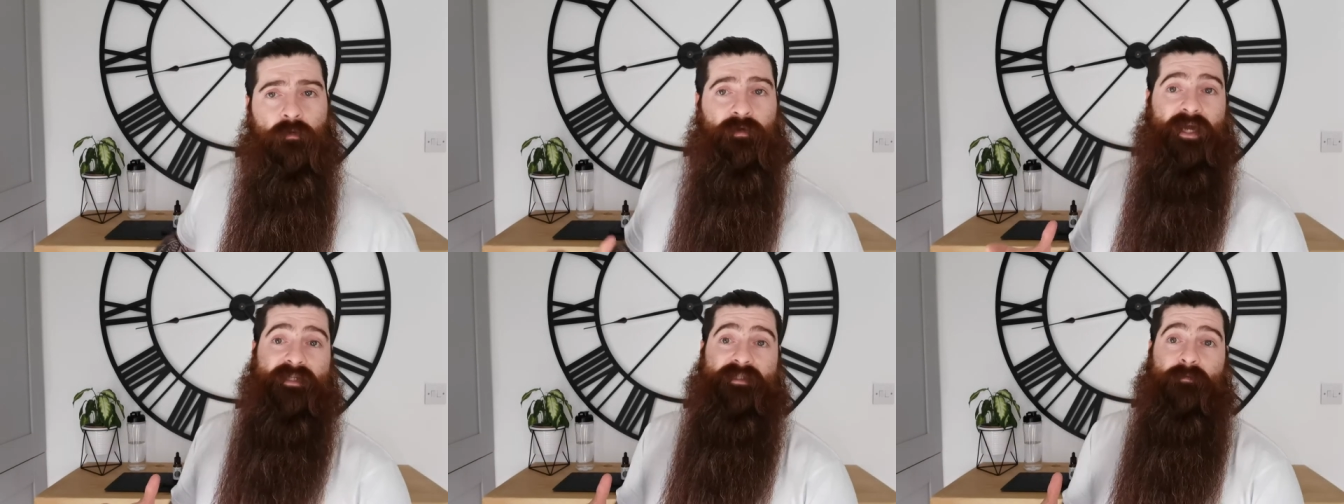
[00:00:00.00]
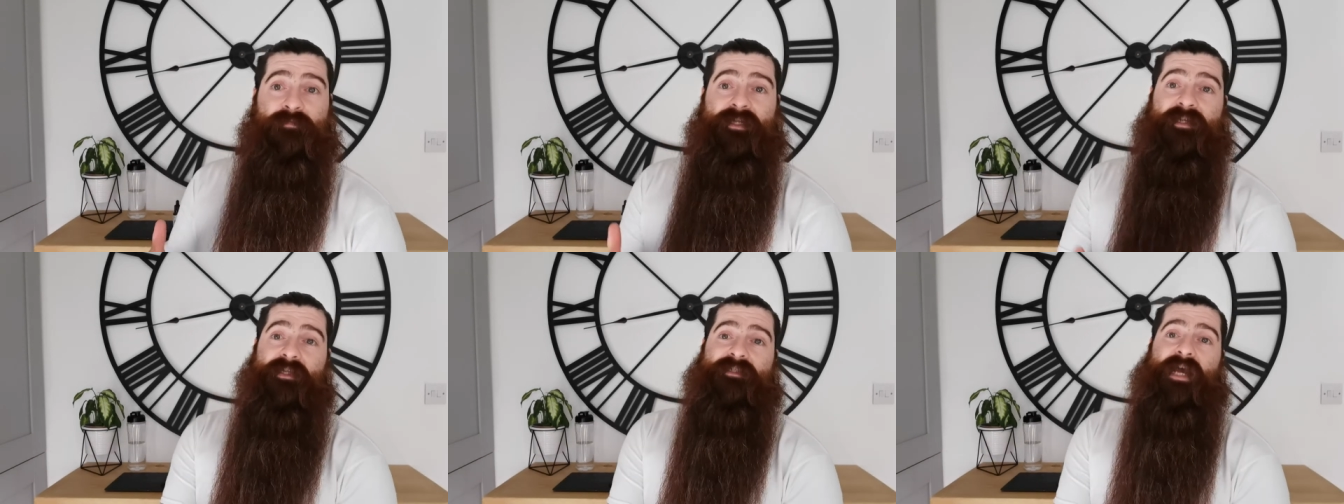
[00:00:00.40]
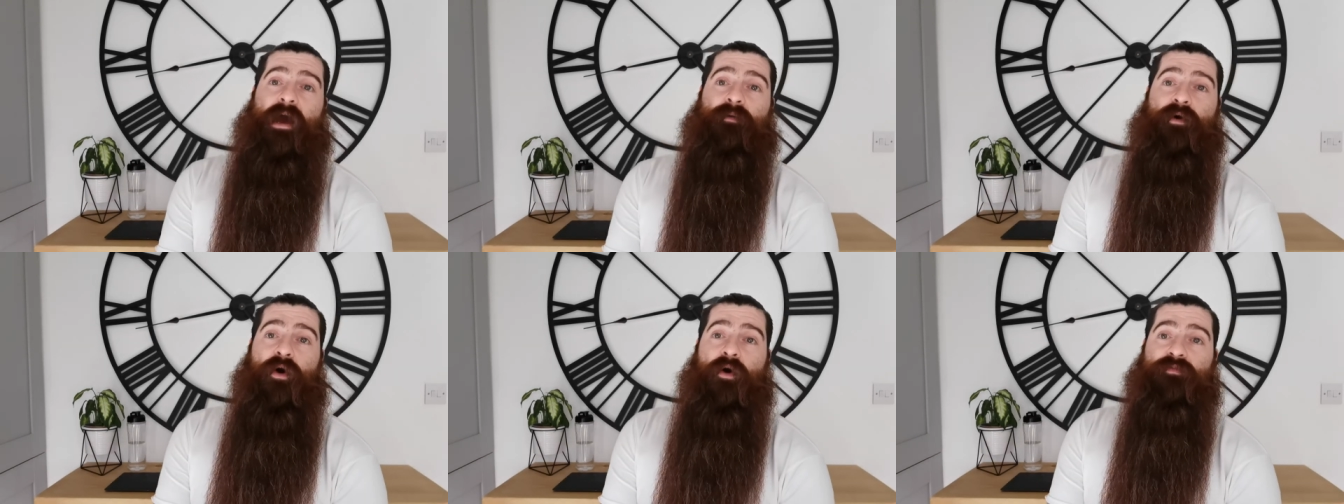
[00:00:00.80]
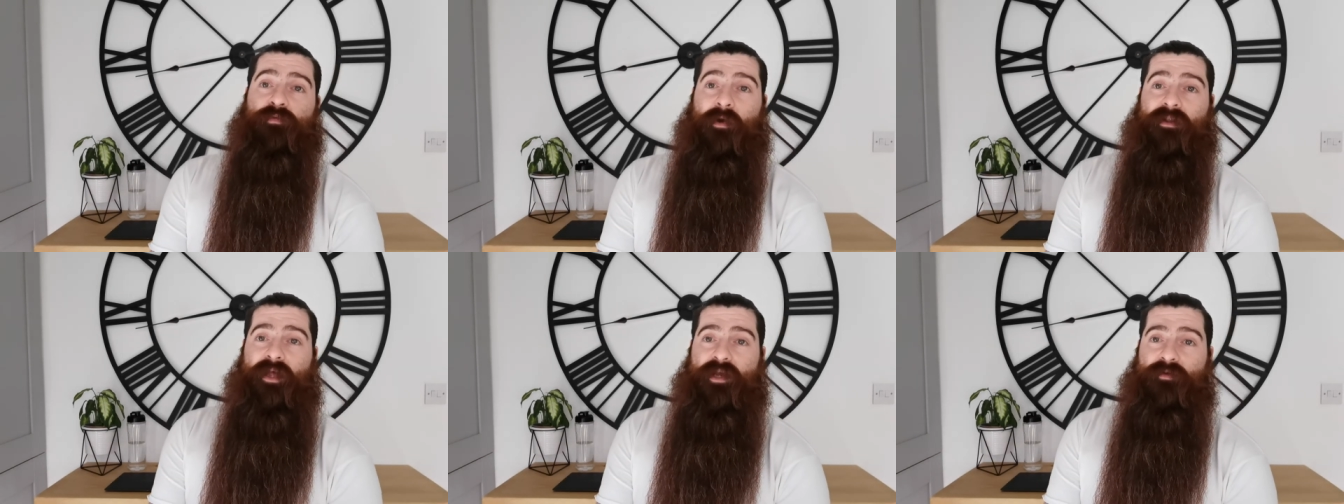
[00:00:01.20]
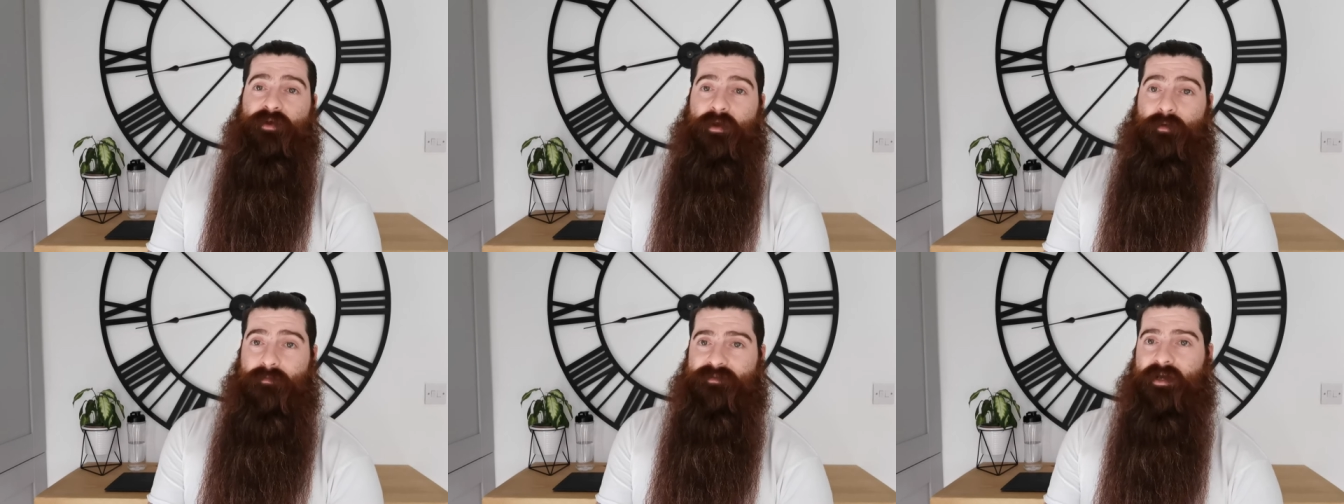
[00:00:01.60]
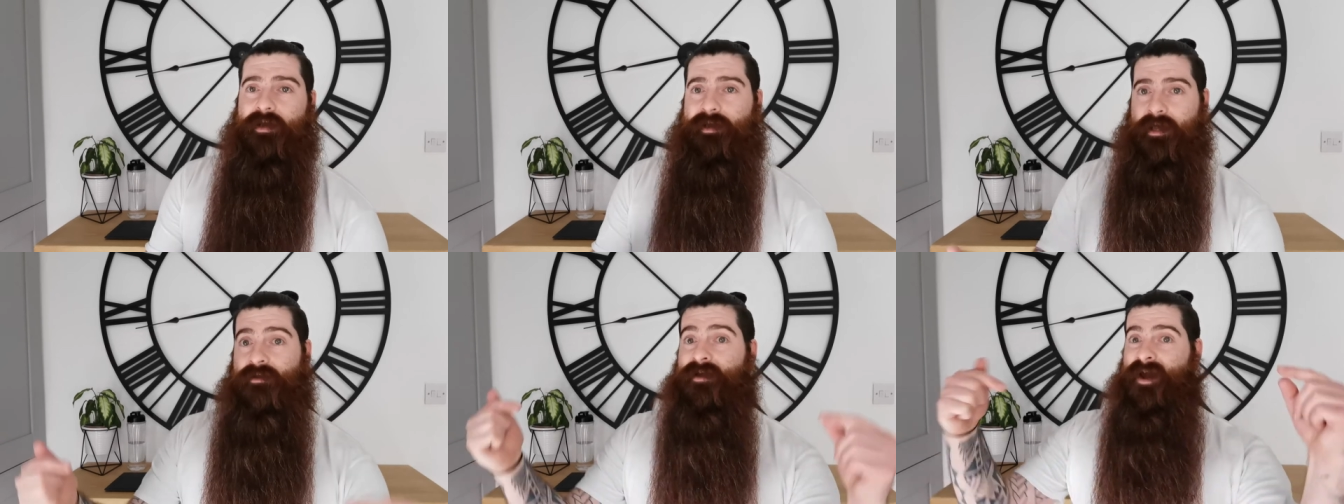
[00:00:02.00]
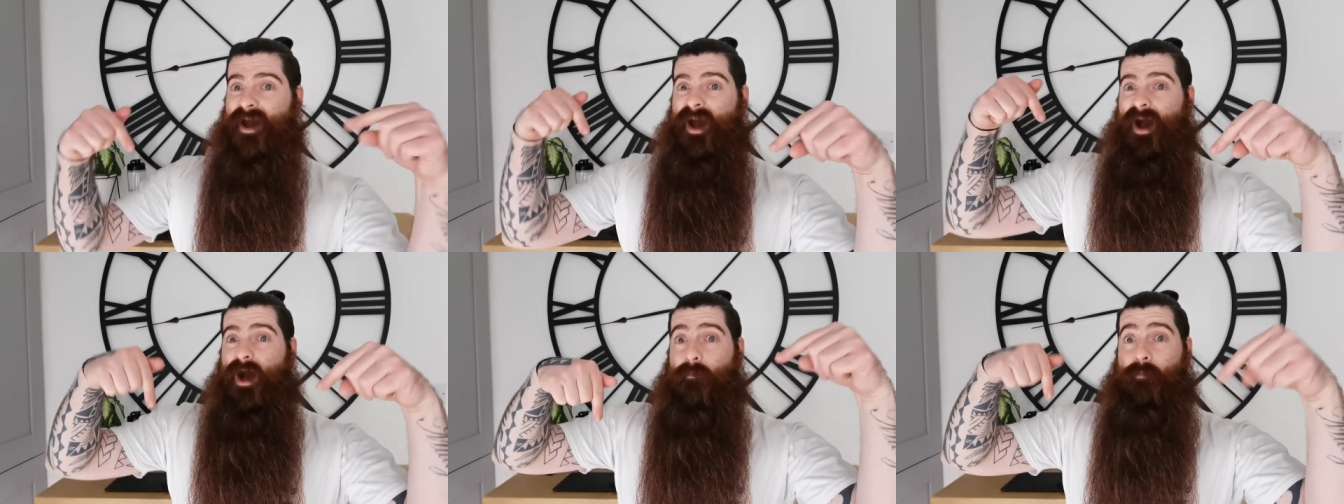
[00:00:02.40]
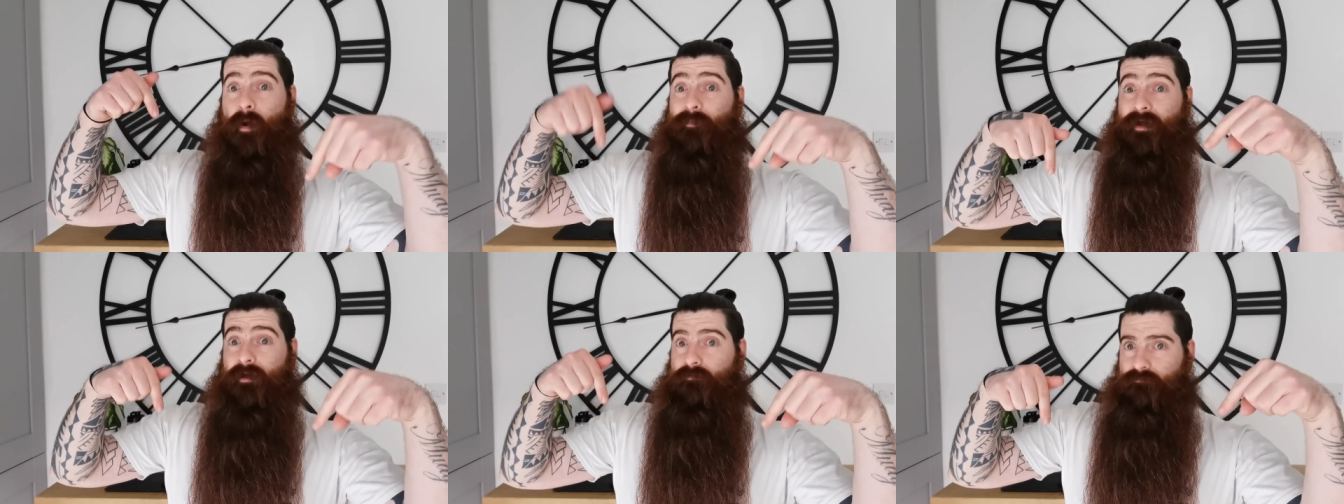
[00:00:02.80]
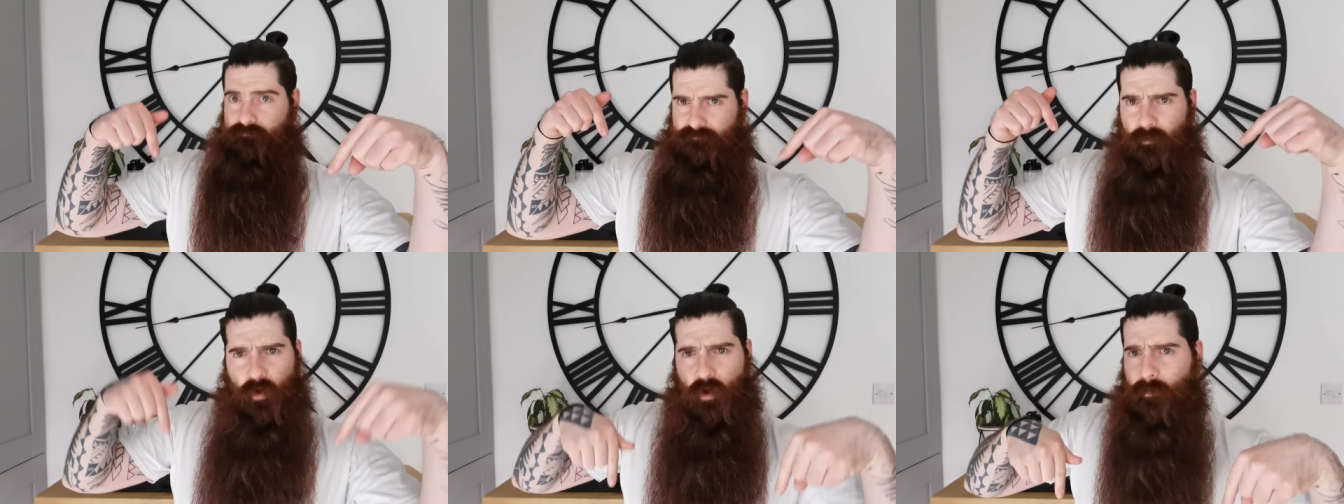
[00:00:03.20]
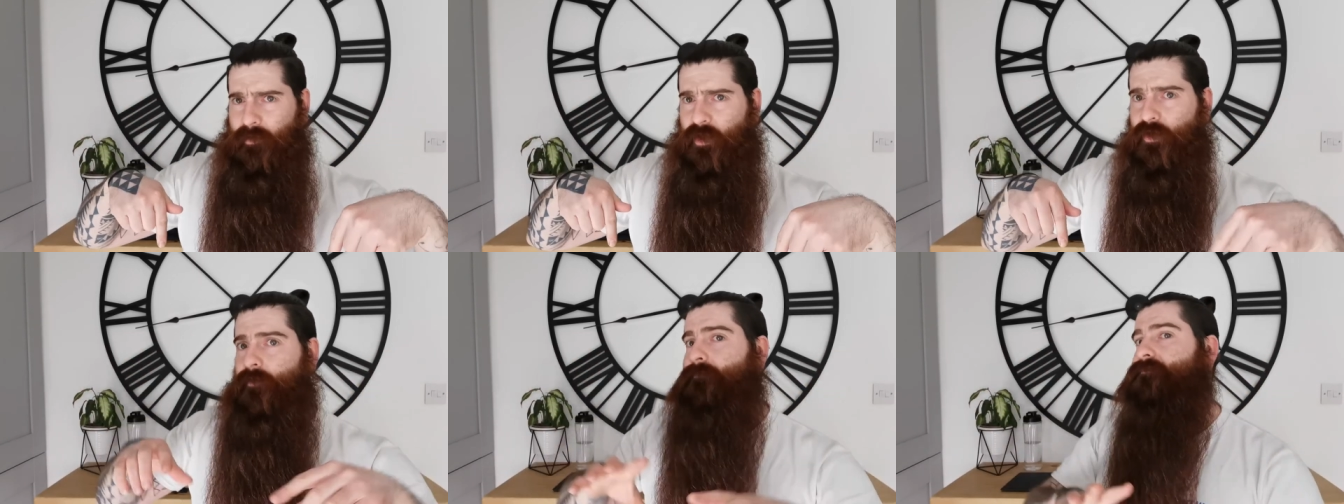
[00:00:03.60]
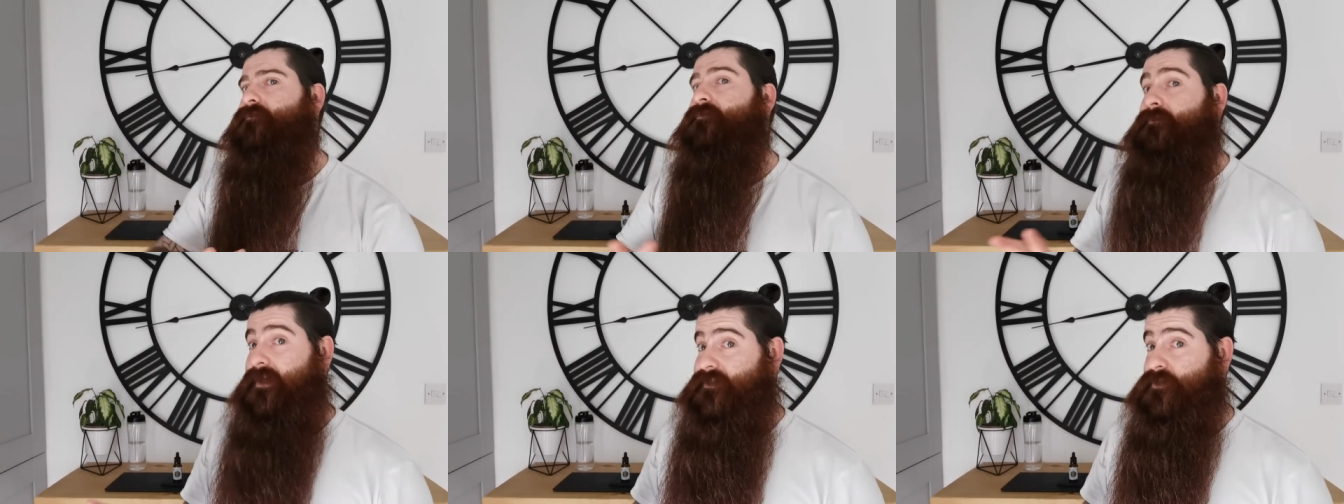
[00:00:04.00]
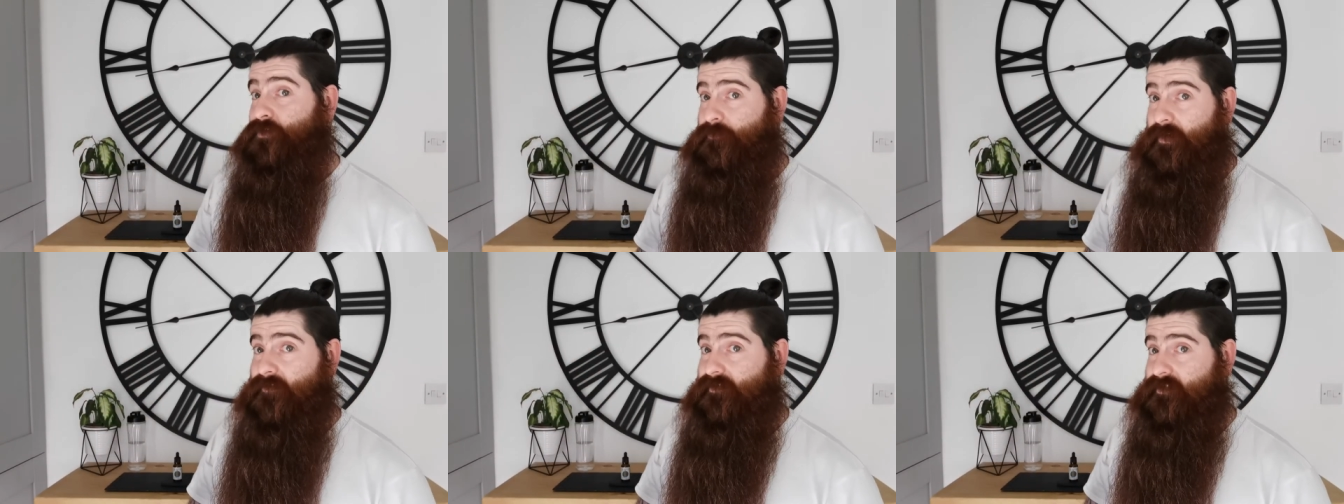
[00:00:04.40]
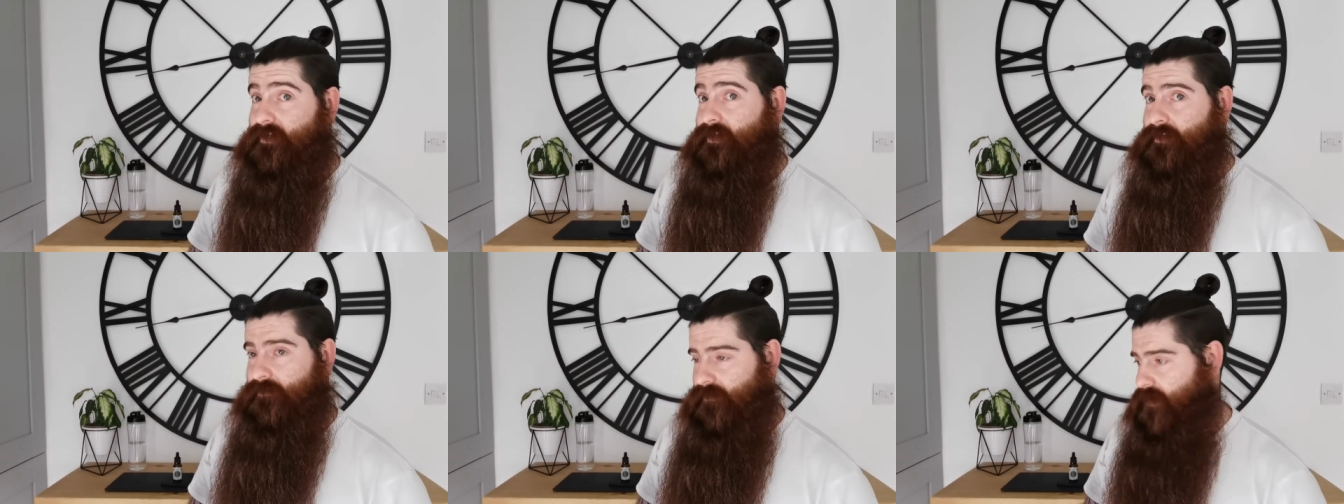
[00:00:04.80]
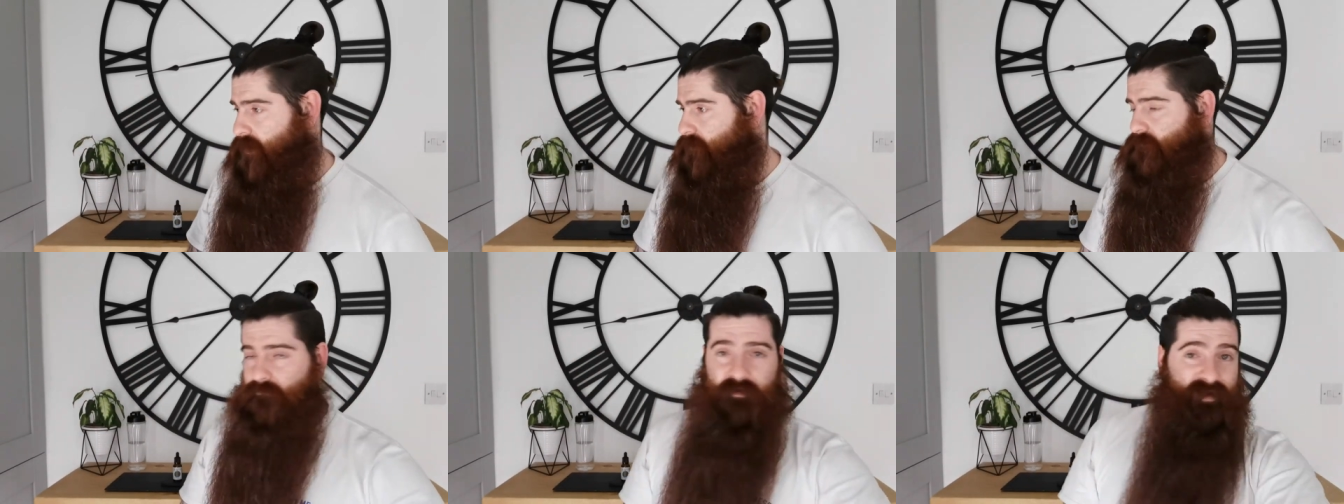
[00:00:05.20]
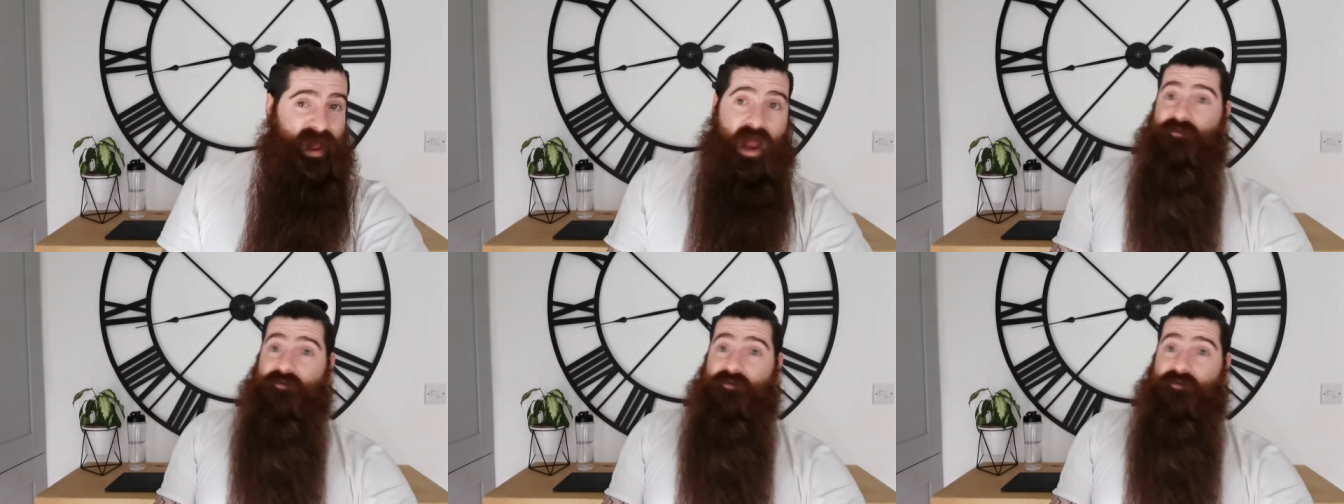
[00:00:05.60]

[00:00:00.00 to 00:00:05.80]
We'll get ten percent discount off the Wild Hare U K website. Again, I'll pop that all below as I do previously on